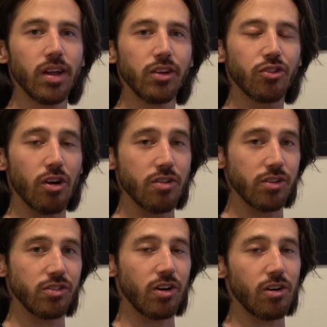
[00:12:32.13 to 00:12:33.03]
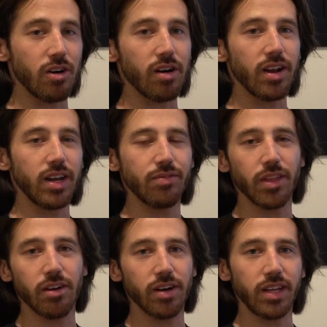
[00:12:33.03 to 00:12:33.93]
charges are and if
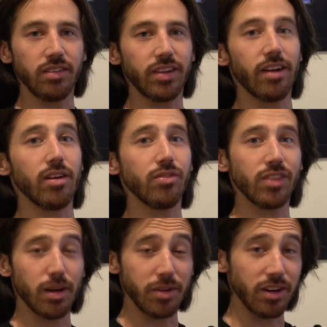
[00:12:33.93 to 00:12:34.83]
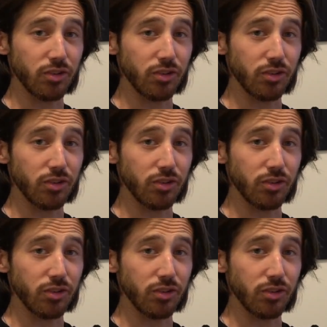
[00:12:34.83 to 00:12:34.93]
there are any tariffs that I'm not